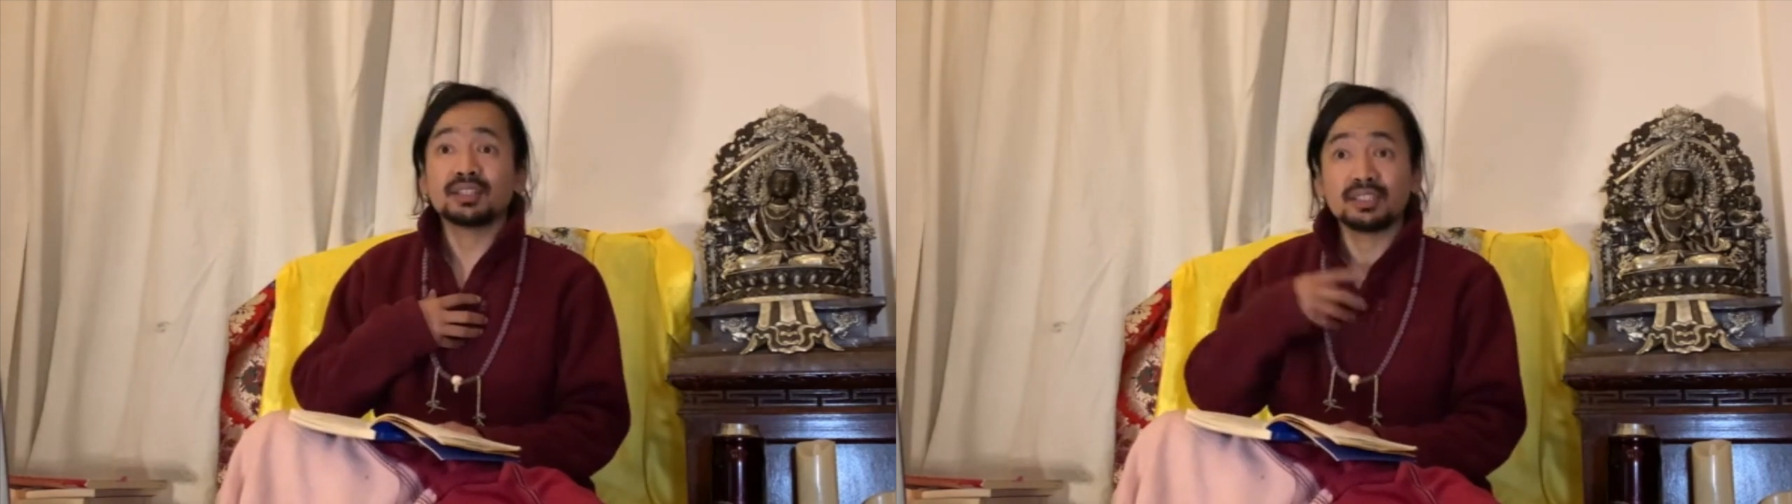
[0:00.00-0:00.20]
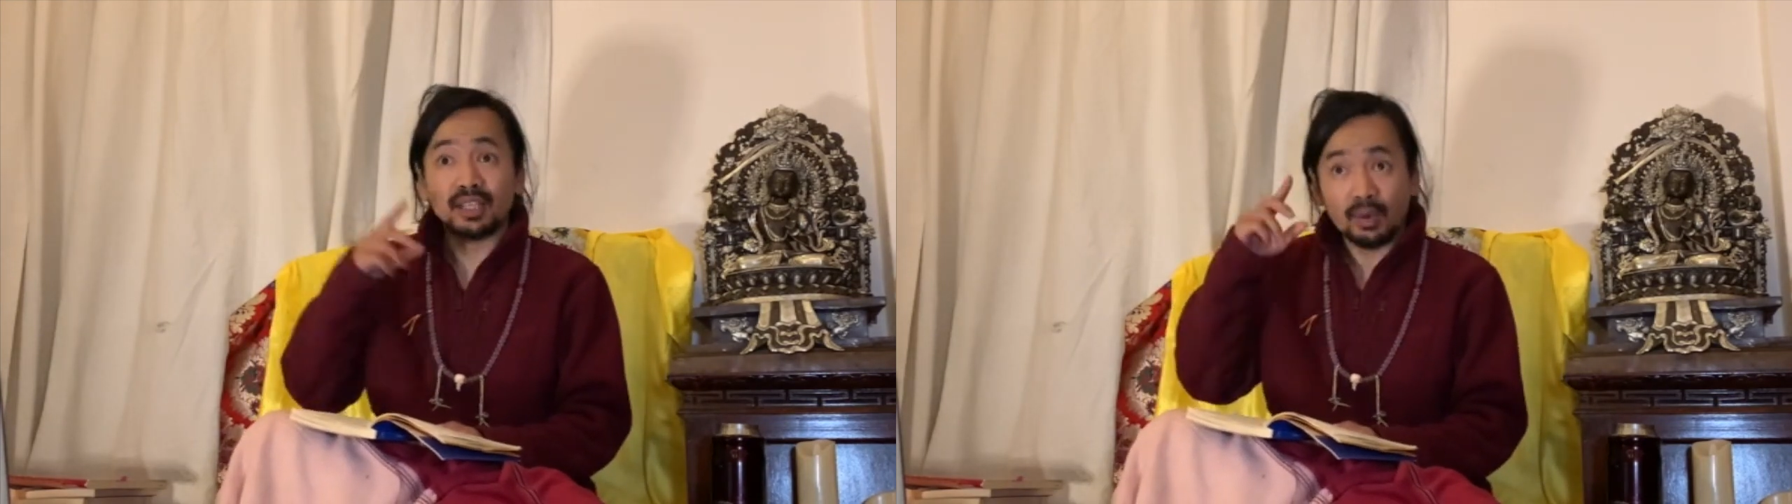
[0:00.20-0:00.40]

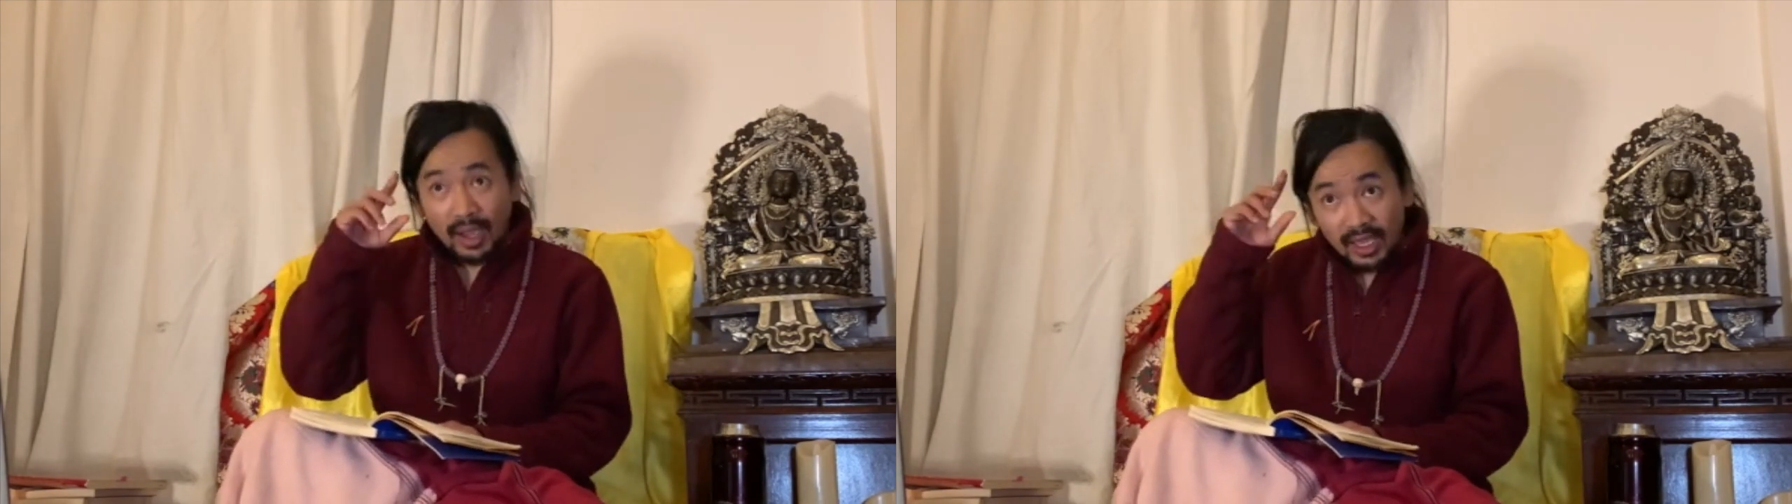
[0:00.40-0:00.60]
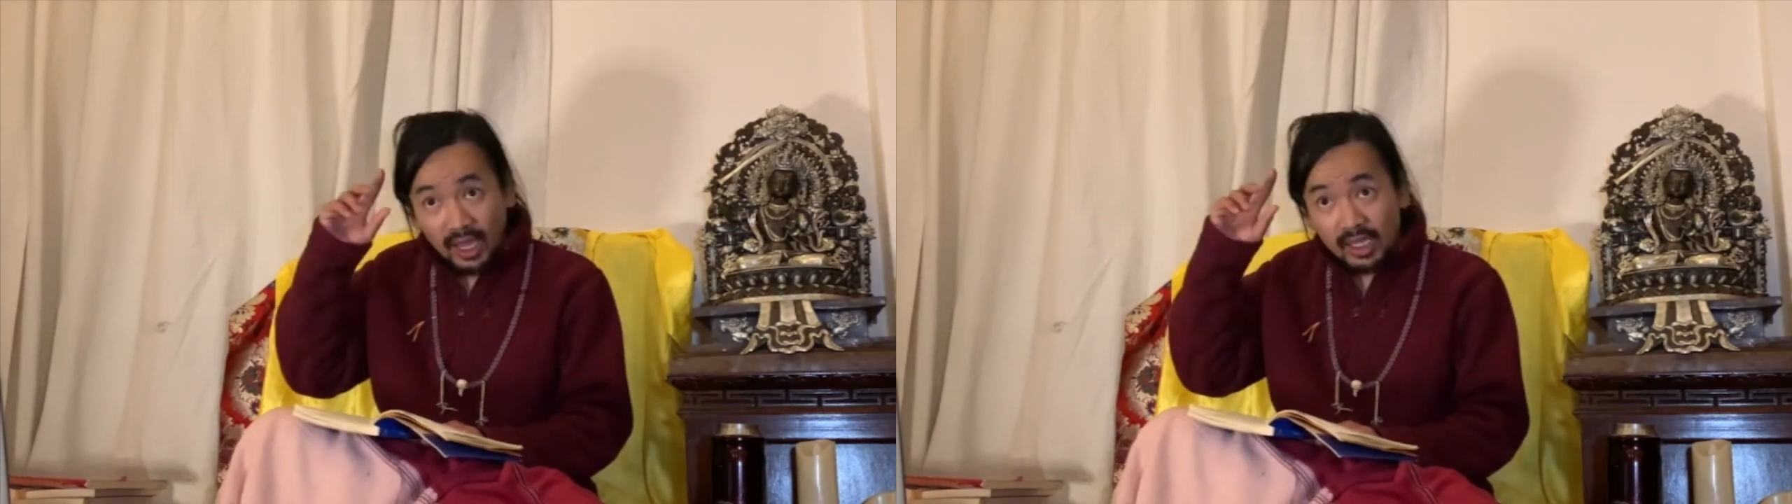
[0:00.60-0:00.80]
This is how
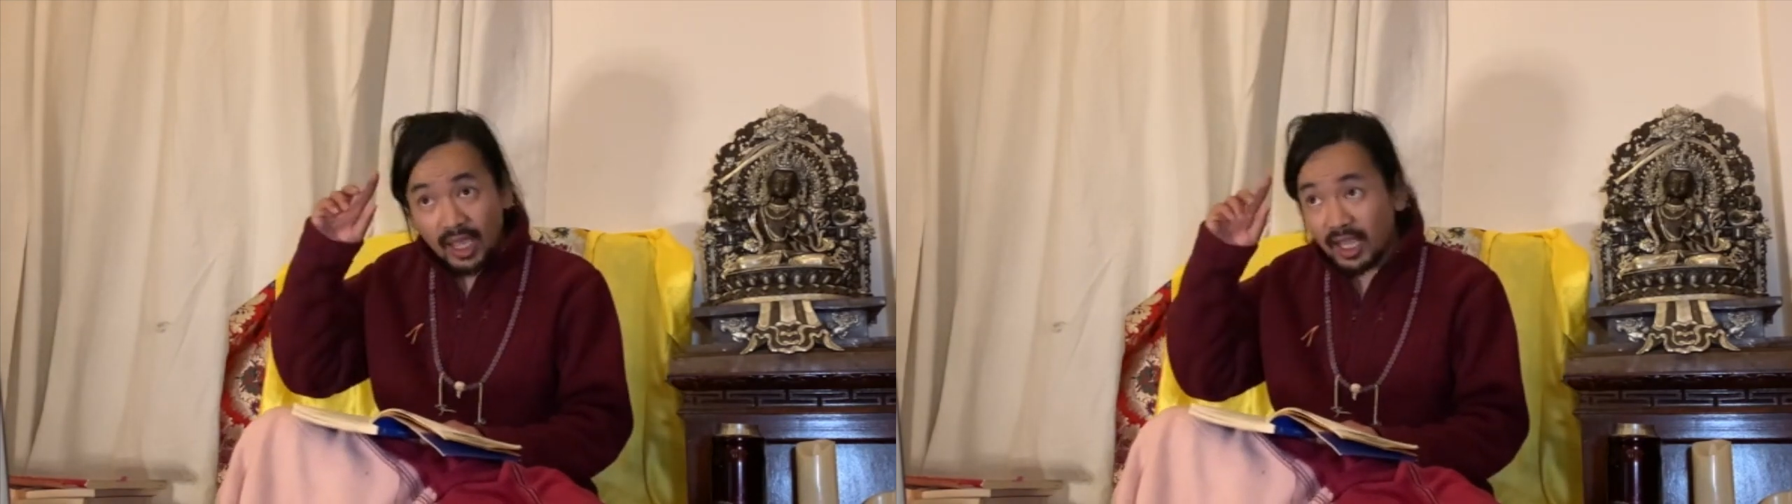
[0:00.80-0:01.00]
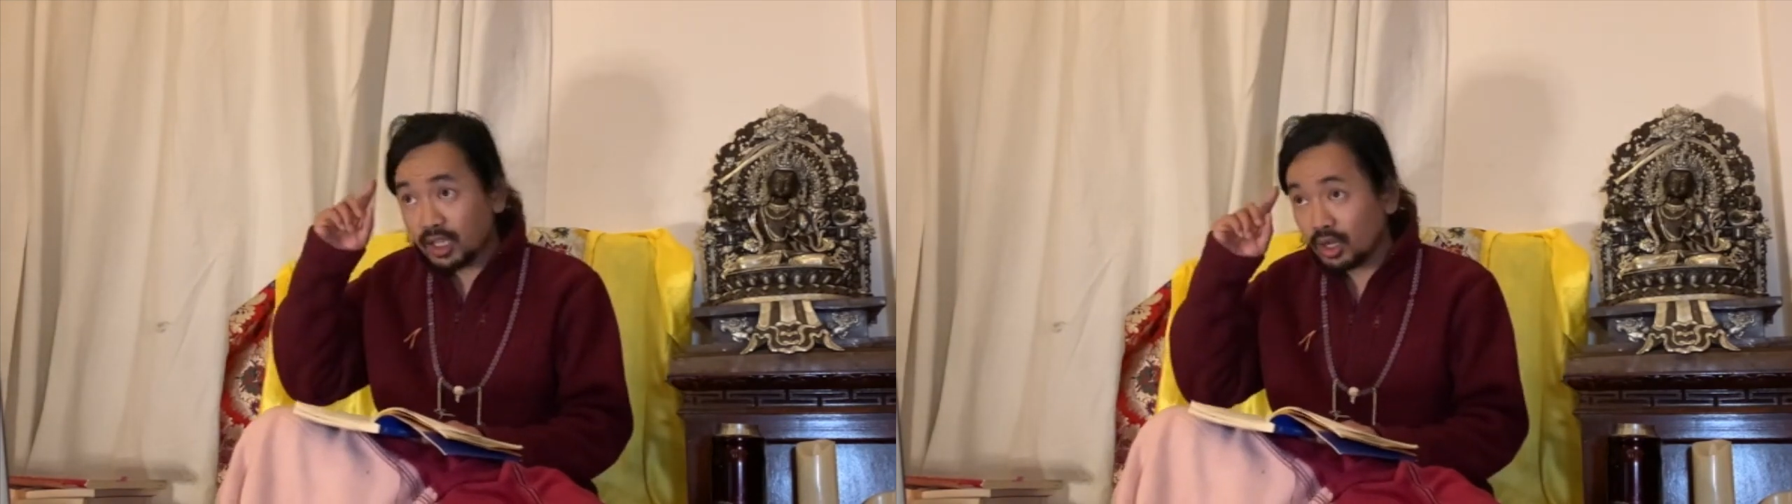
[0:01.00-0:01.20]
I